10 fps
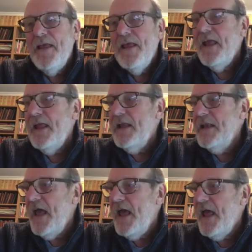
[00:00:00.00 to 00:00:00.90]

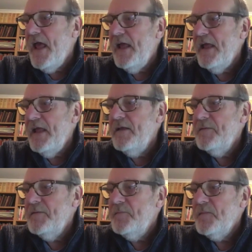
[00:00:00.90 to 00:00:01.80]
in a
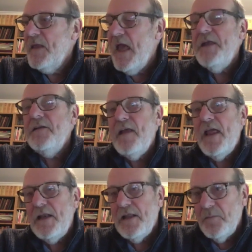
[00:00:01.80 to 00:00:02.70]
Ken
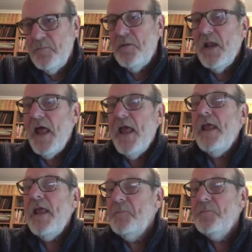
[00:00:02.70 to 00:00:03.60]
Taylor play,